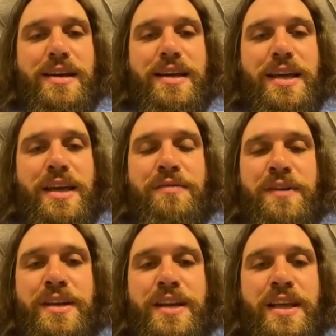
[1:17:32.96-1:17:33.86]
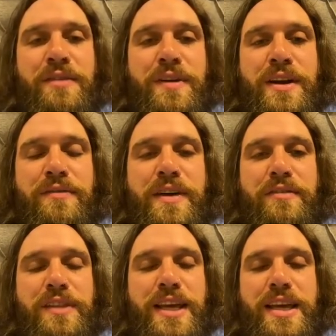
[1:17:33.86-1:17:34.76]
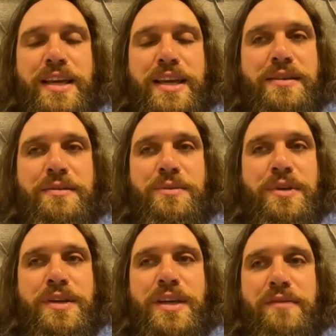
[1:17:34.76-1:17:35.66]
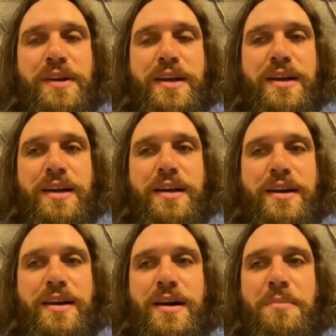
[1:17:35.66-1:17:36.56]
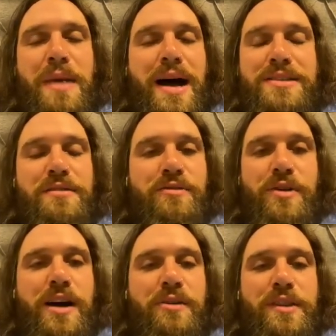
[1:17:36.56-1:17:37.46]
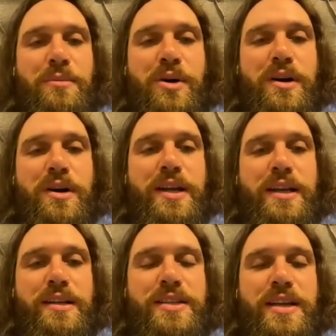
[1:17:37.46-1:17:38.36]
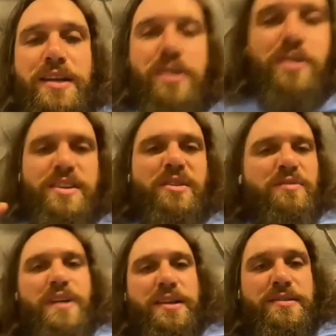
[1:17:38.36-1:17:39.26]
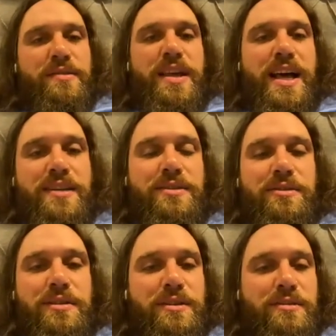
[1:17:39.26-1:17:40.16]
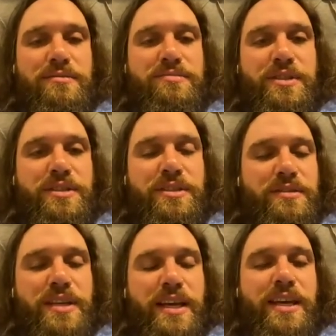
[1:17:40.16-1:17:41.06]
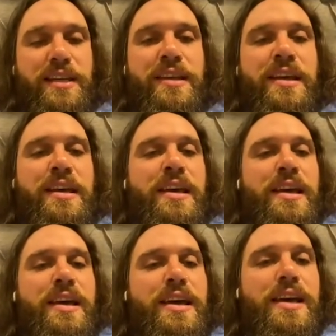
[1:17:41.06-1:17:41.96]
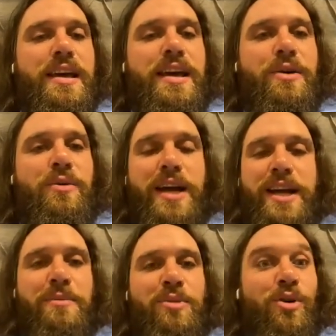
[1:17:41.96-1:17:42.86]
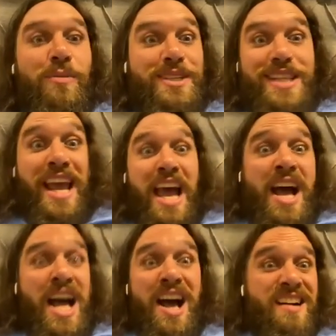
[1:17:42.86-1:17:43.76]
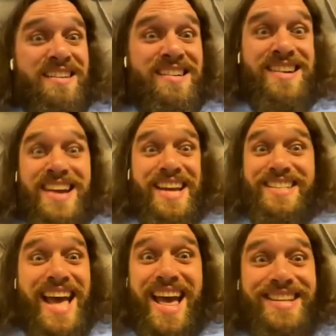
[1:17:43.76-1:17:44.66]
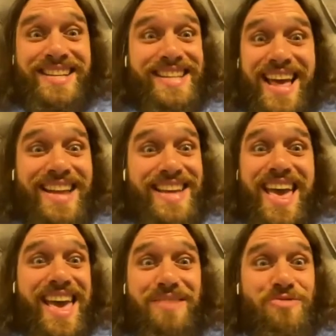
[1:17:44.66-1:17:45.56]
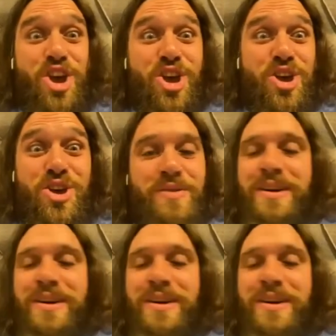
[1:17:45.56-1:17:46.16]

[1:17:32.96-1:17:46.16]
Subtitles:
Even if I've like given it a massive row in the morning and said, "Oh, you're a fucking asshole," or "You're a dickhead." When I come home, it's like, "Oh, Dad, yeah, woo!"